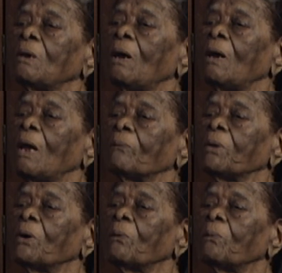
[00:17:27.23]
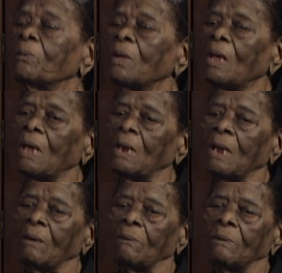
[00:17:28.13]
and there
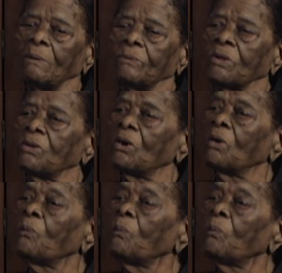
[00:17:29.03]
was a young